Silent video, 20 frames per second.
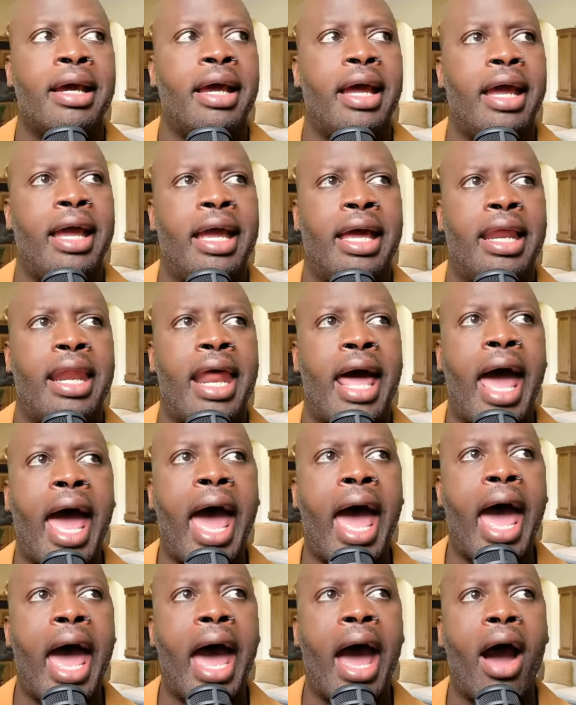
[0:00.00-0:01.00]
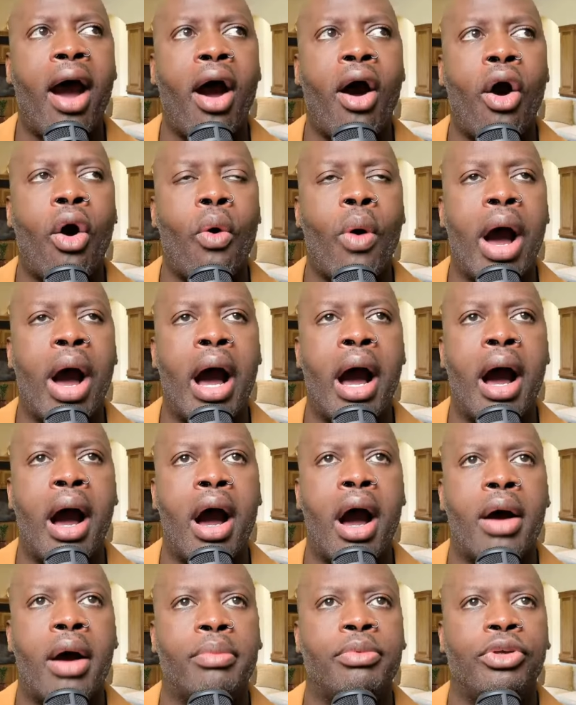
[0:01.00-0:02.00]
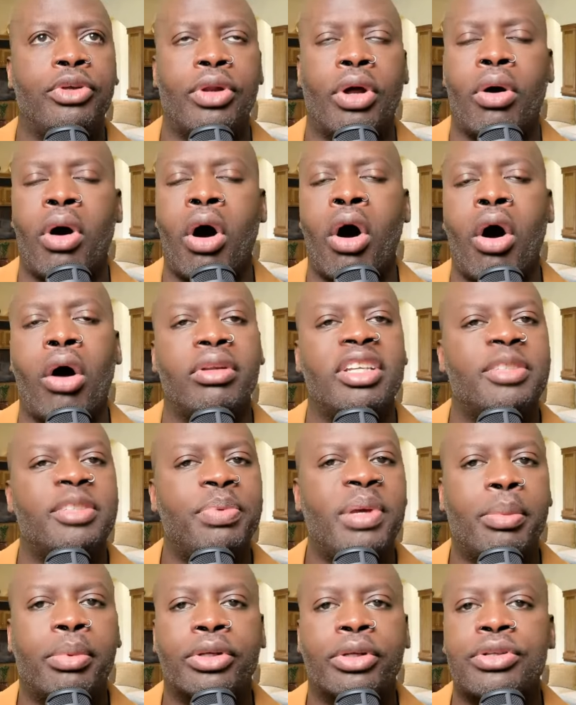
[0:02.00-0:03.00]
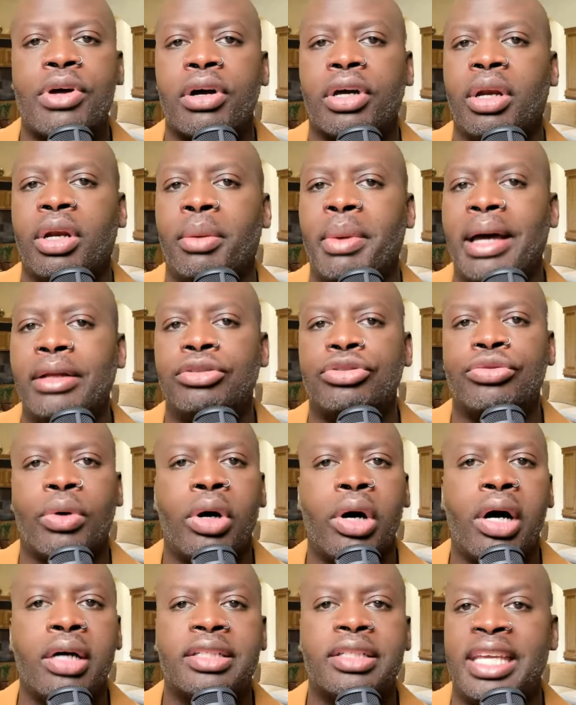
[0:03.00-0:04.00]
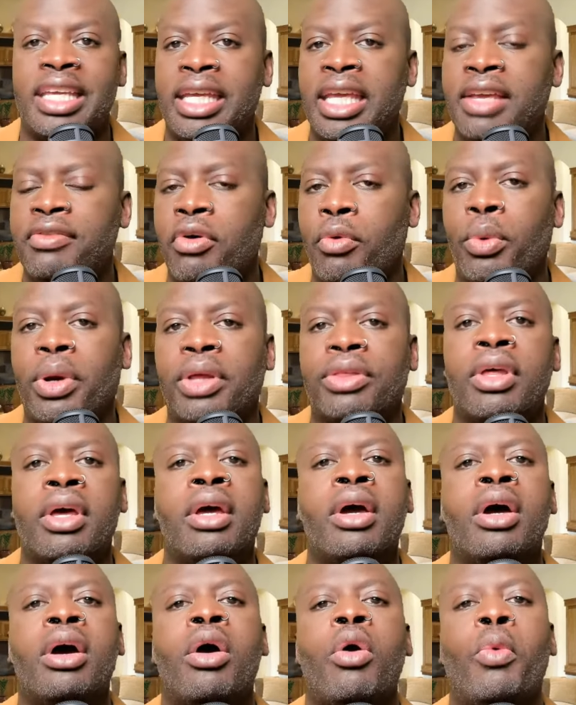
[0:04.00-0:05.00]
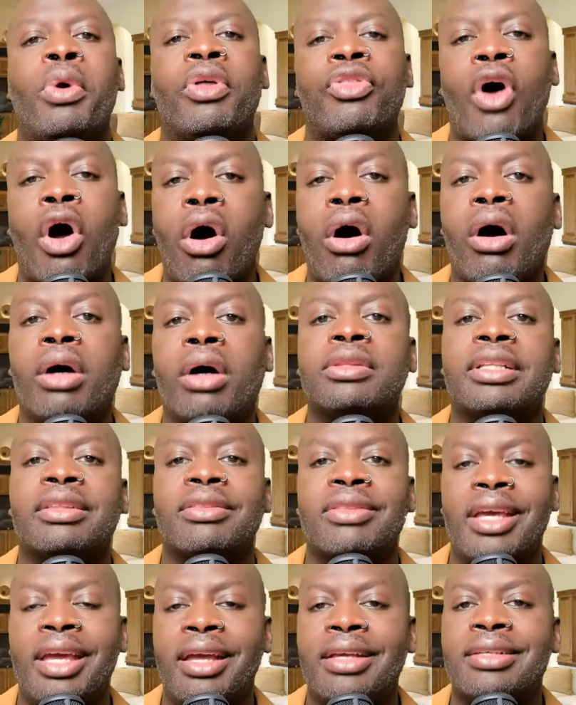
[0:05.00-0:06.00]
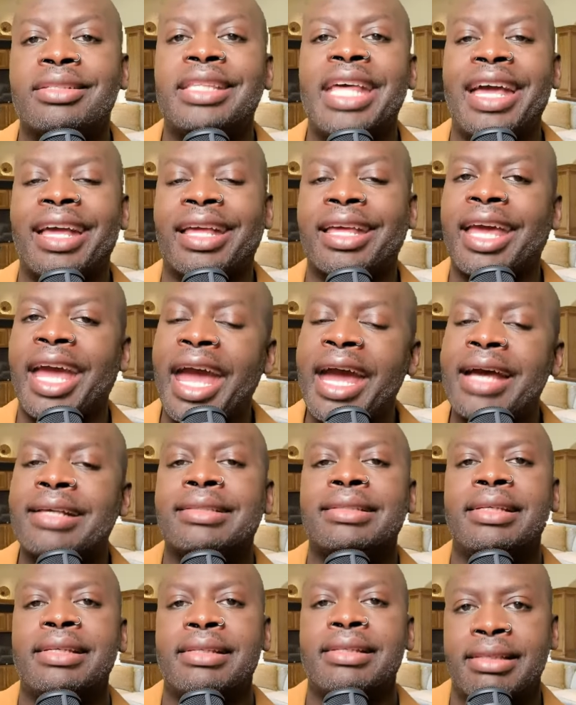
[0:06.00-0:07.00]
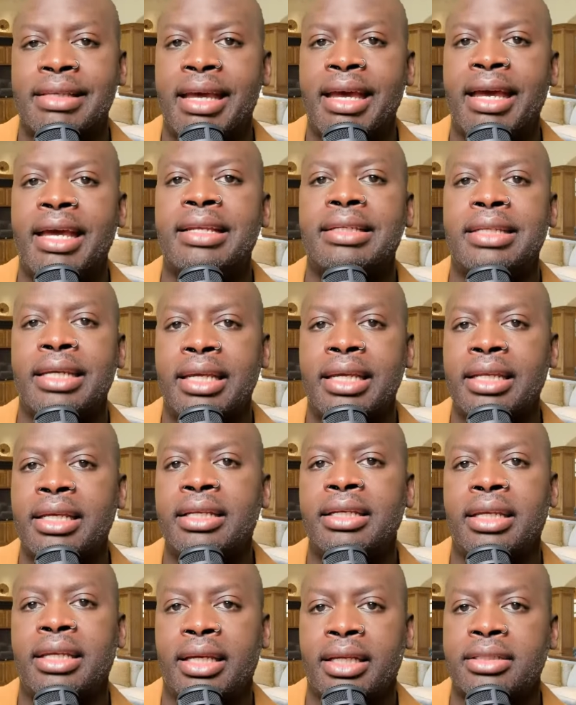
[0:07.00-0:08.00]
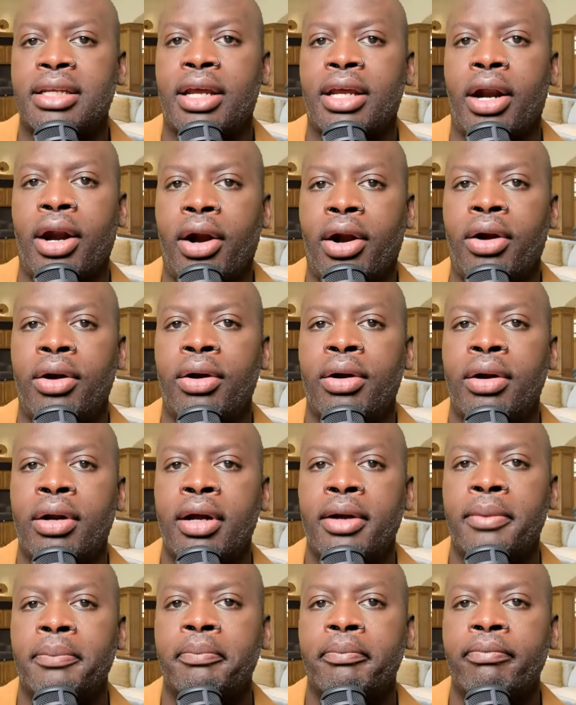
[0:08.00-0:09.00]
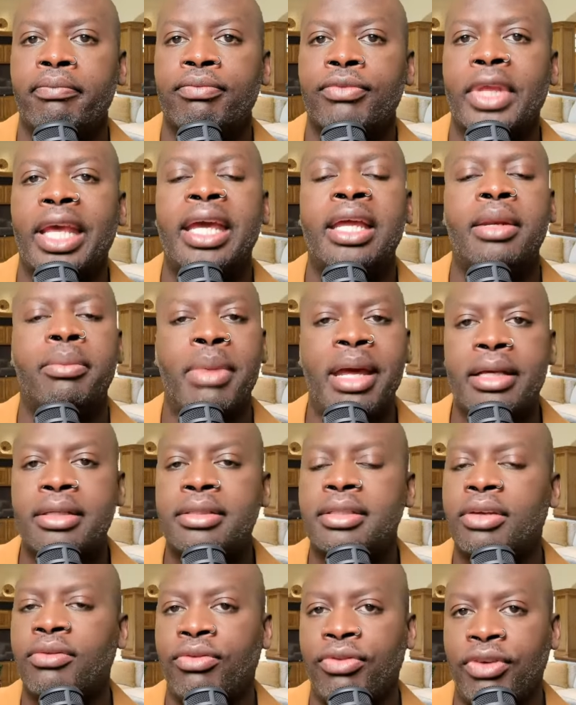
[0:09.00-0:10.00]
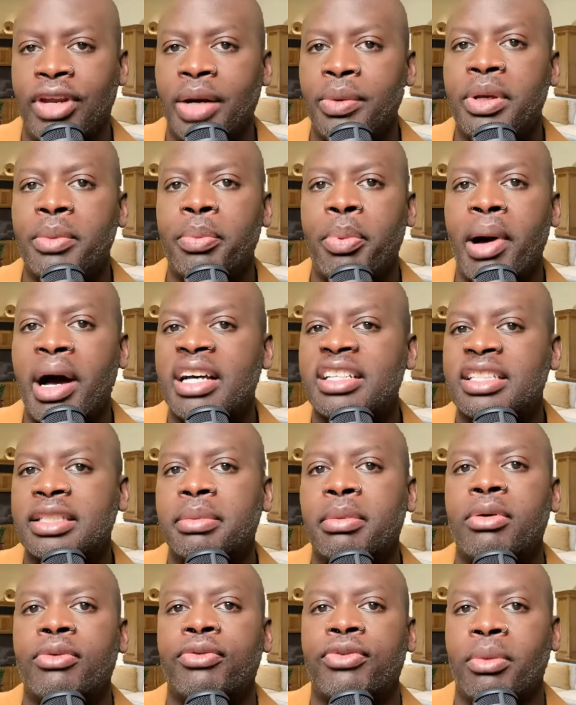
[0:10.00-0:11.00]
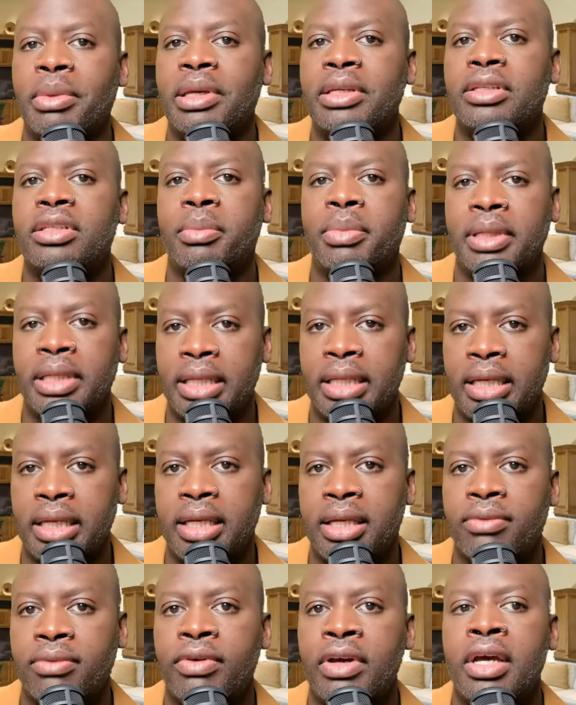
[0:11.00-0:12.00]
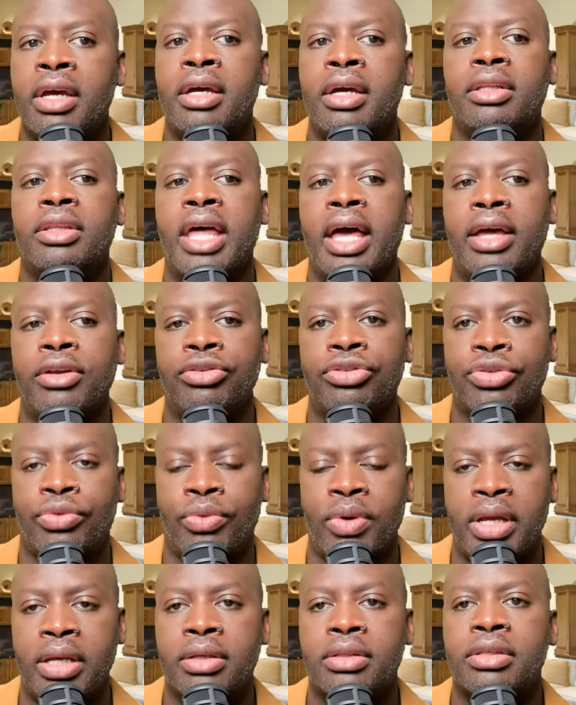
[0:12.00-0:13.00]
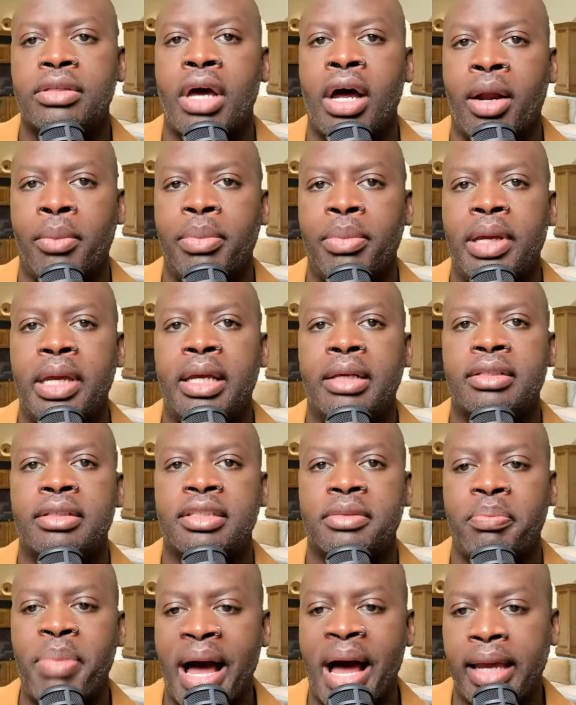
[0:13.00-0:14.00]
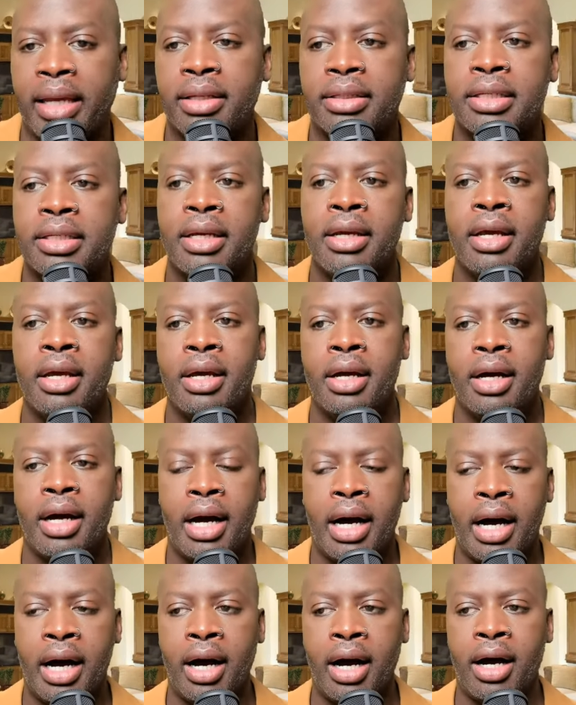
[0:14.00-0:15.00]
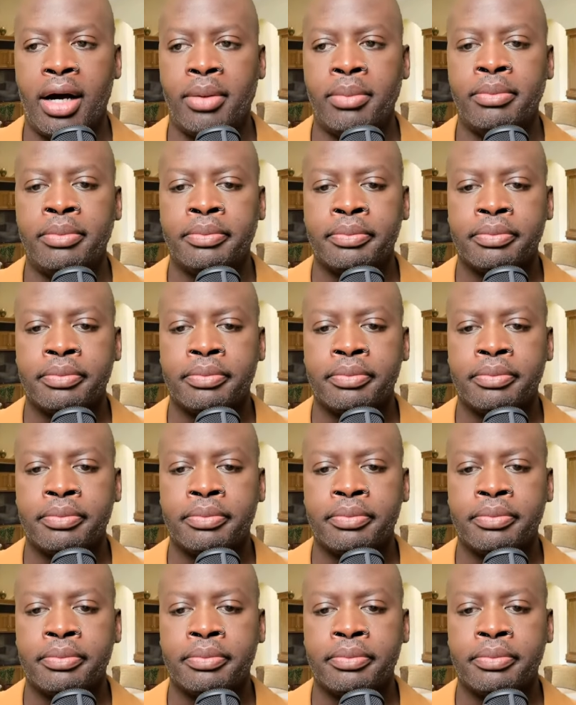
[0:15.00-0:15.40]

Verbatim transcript: and how, uh, you know, all these people are talking about drugs. And even with, with all the things that Cassie said Diddy did to her, it makes it very possible for me to believe that drinks are being spiked. Um,